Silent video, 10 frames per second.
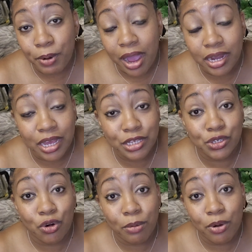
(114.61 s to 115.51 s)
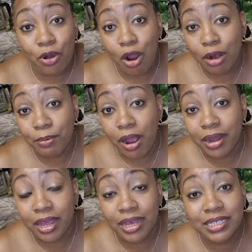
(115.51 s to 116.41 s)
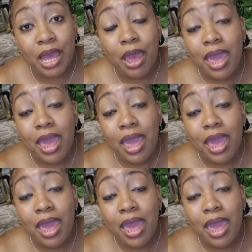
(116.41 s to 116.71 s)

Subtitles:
products, normal car products,